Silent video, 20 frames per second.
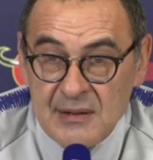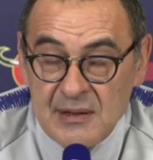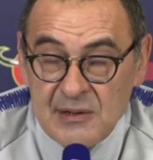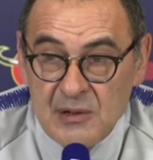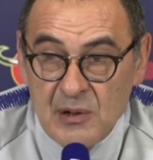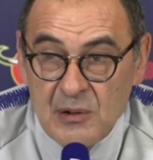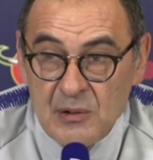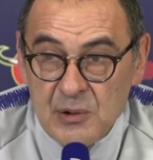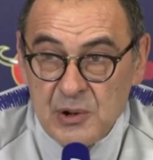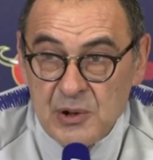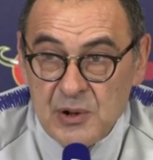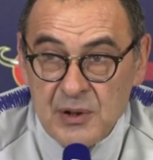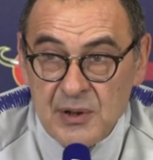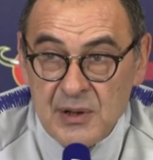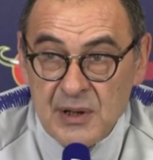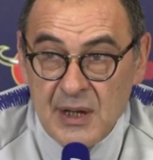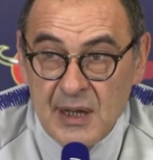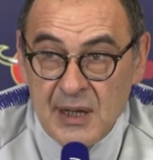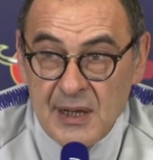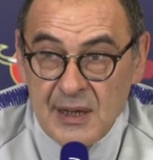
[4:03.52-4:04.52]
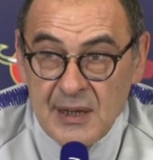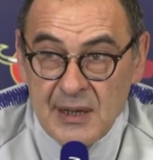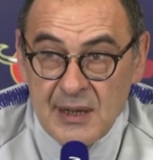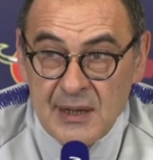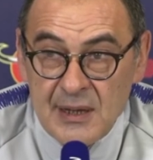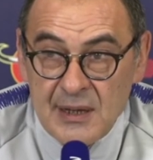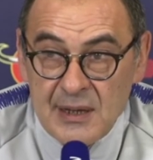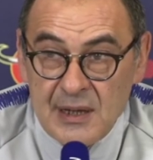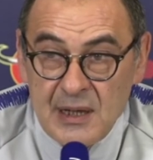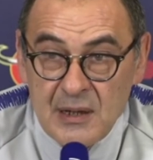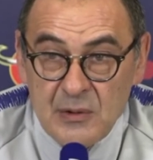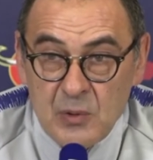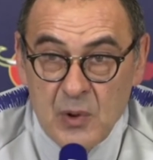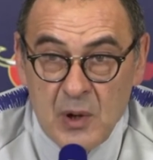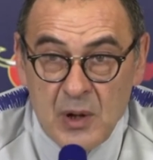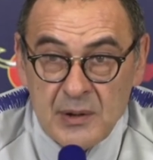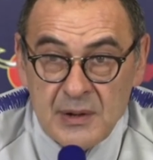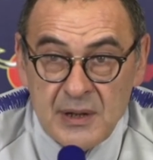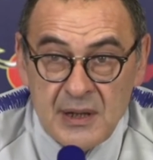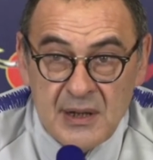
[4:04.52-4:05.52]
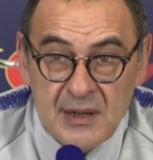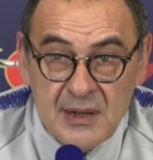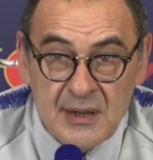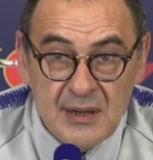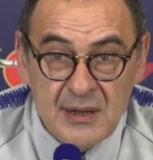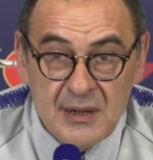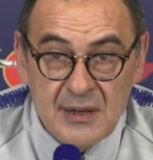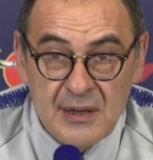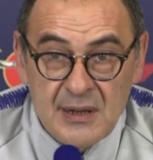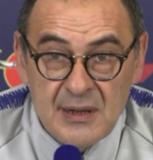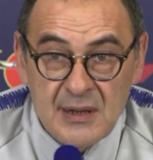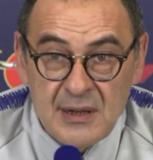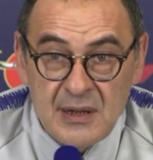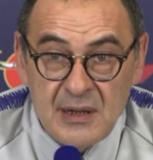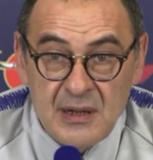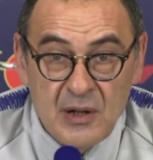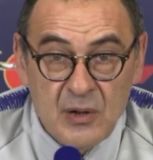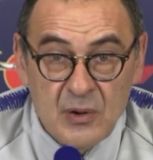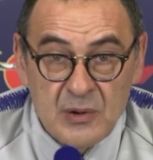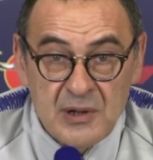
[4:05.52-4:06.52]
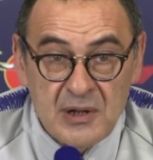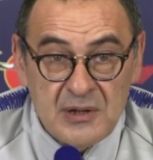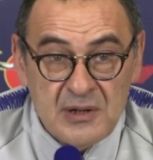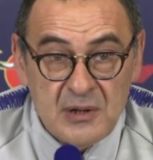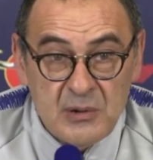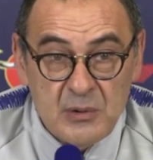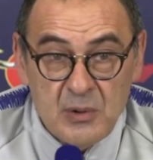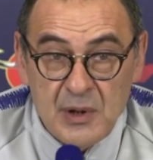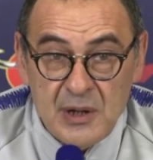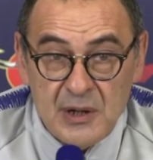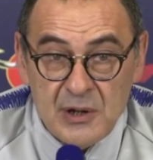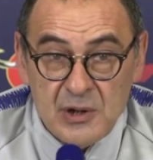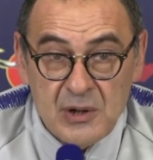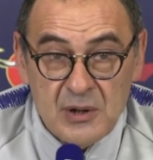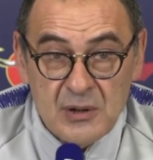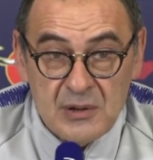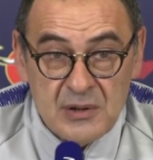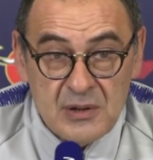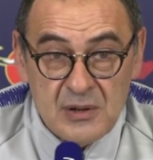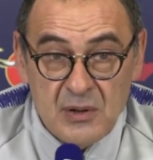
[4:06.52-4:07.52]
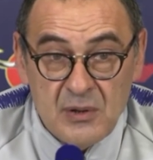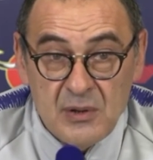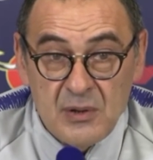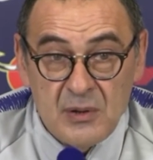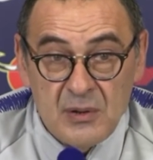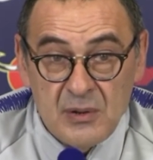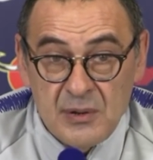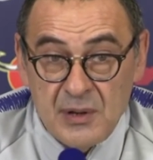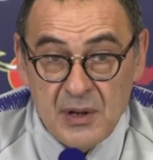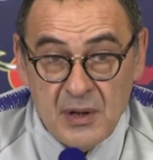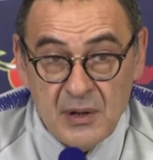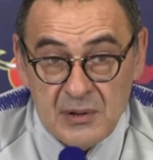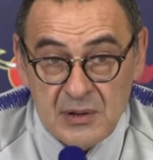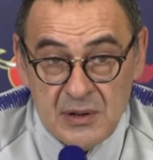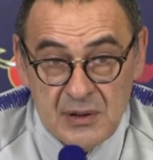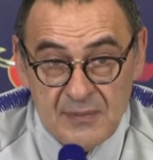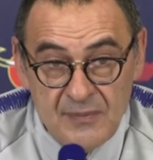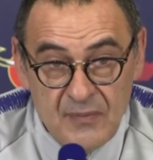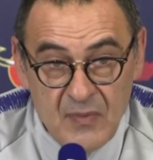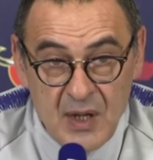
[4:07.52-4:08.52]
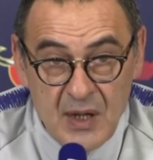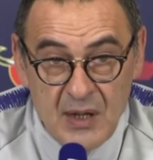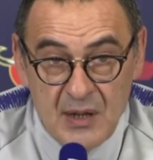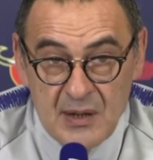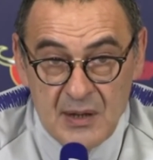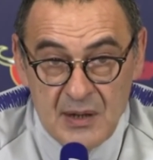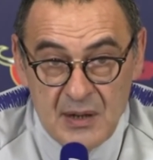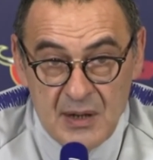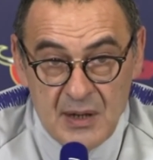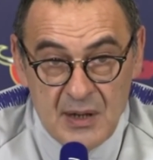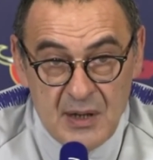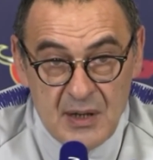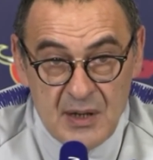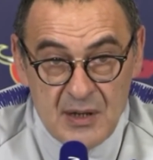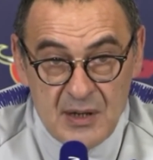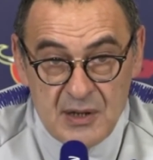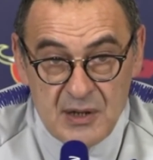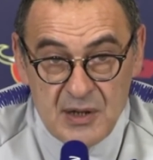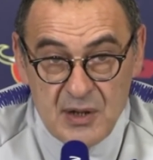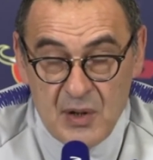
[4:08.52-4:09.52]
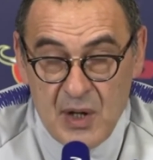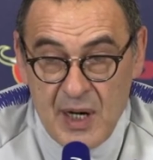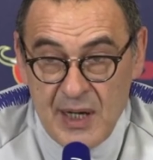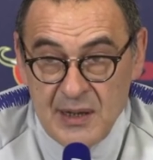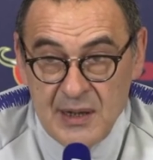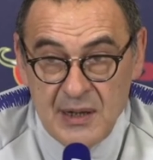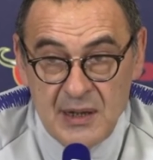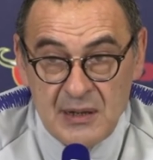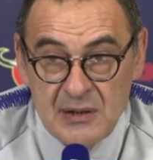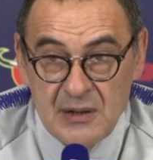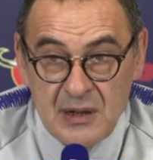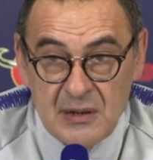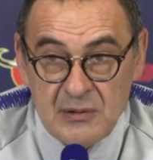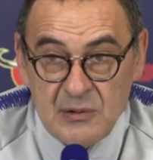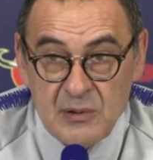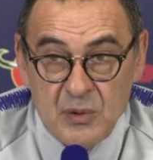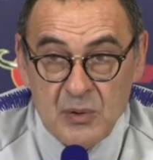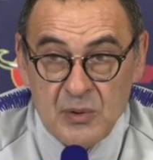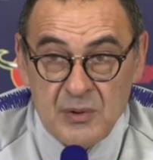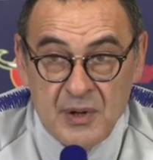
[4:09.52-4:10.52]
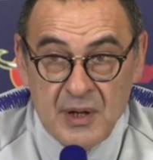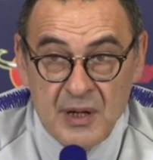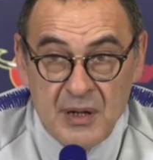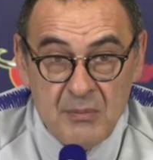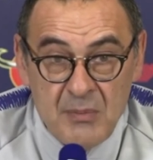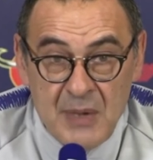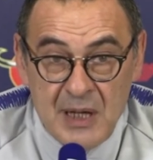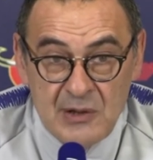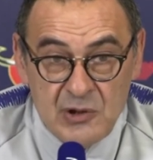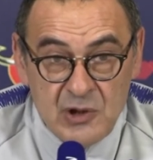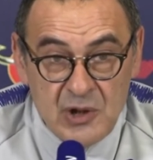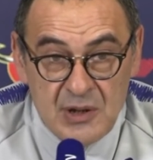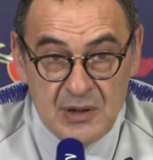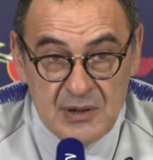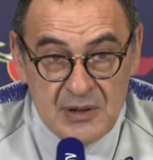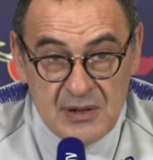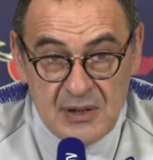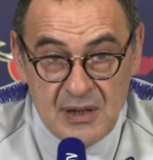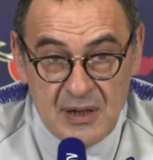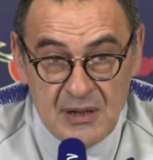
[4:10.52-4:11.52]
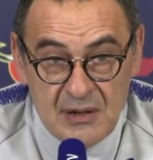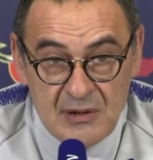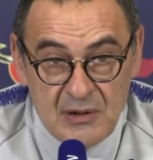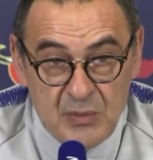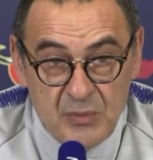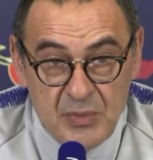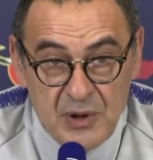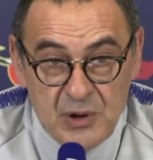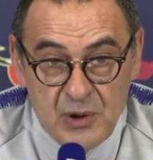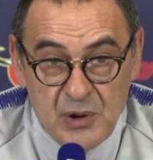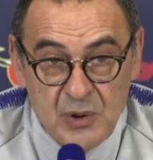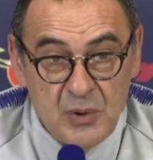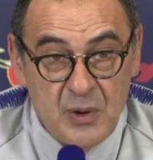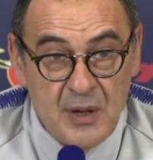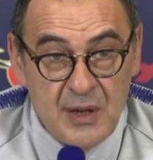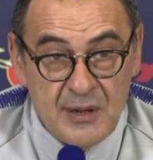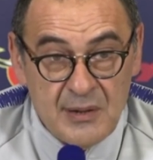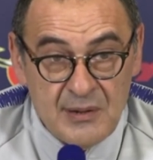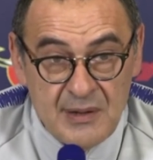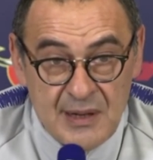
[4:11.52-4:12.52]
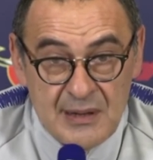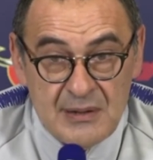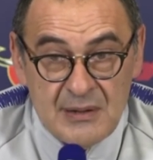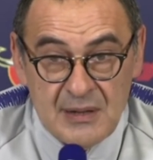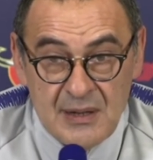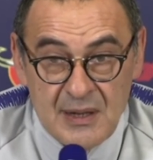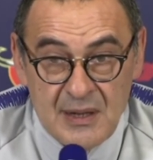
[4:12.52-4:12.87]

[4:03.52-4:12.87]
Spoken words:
solution can work in all the situations or not. So I need two, three matches to be sure that